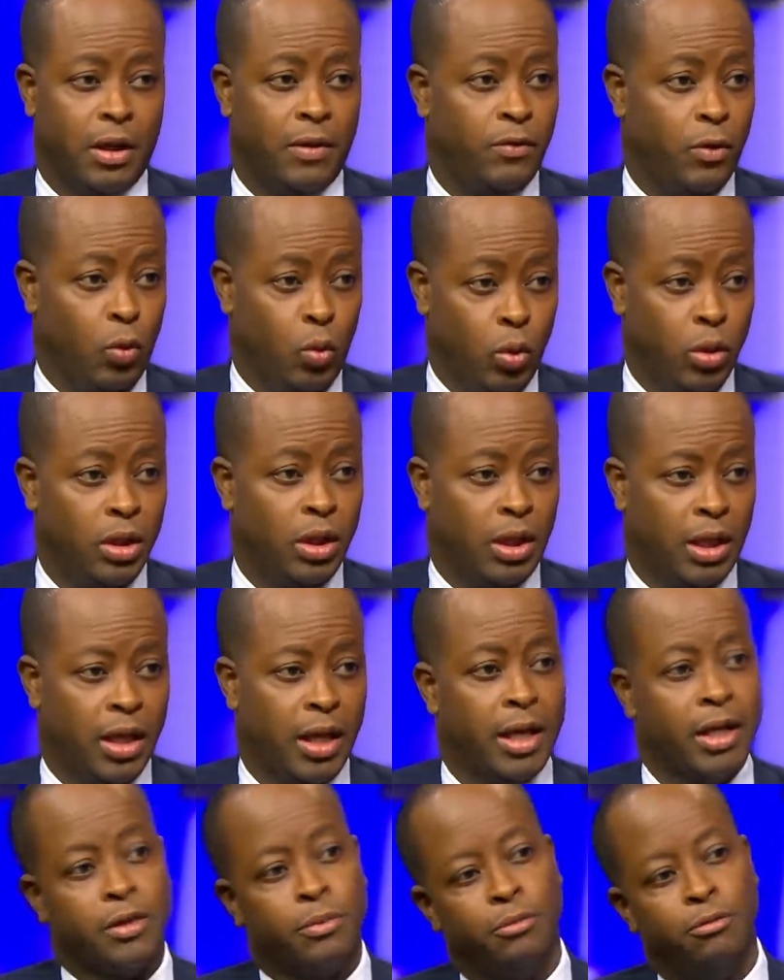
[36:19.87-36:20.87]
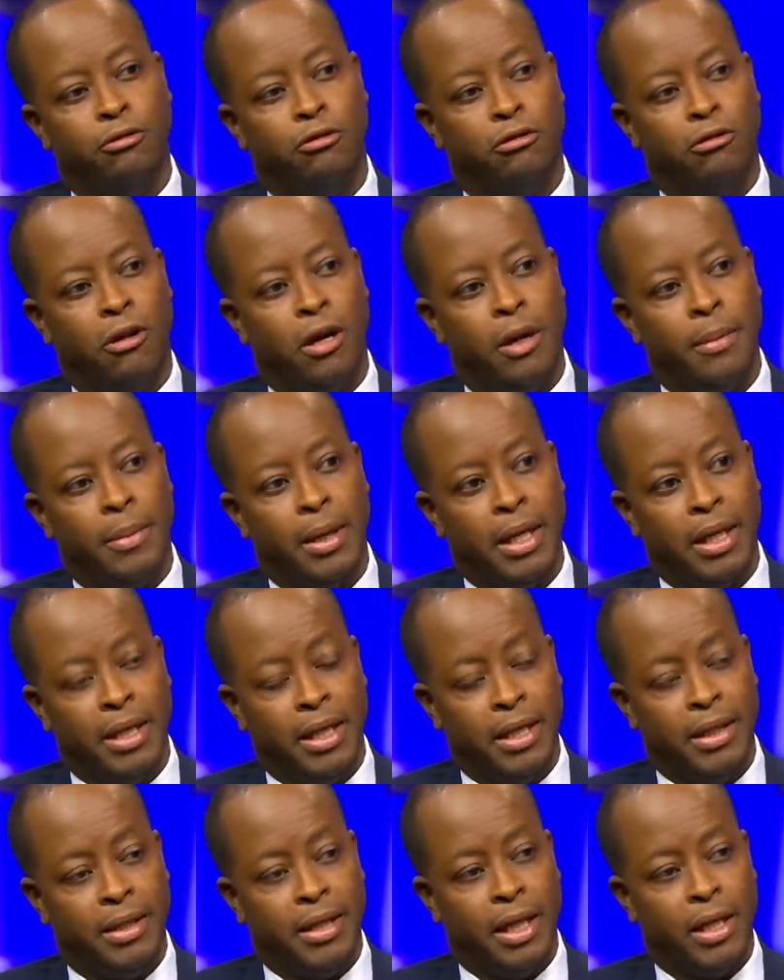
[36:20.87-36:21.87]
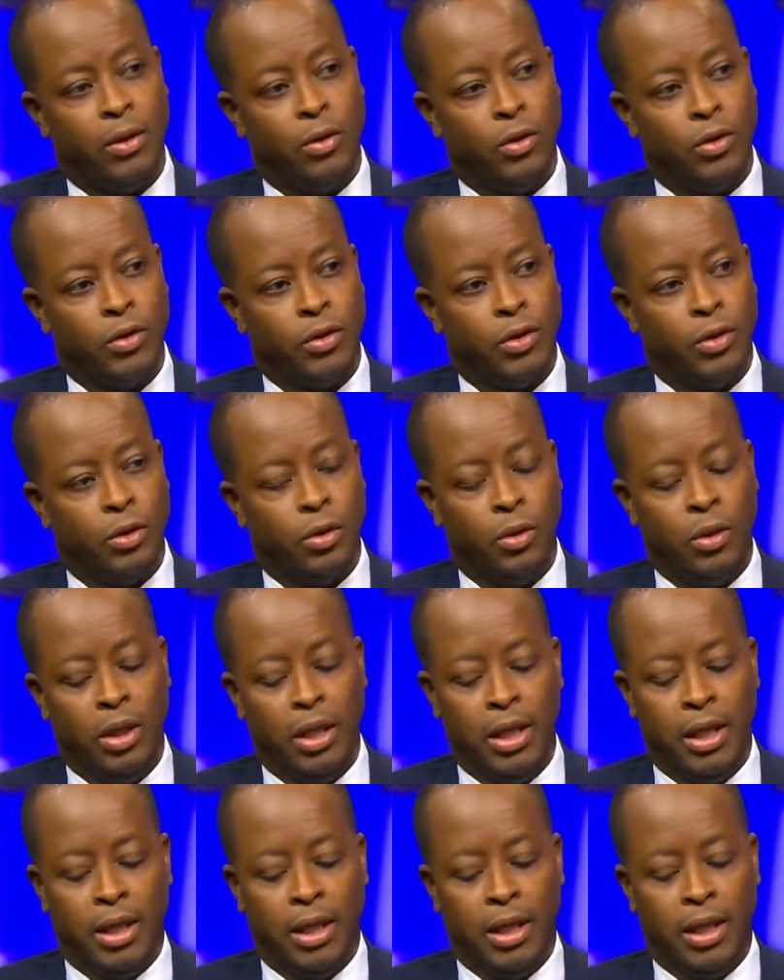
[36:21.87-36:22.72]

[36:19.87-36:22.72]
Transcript: a world-class program, and let that also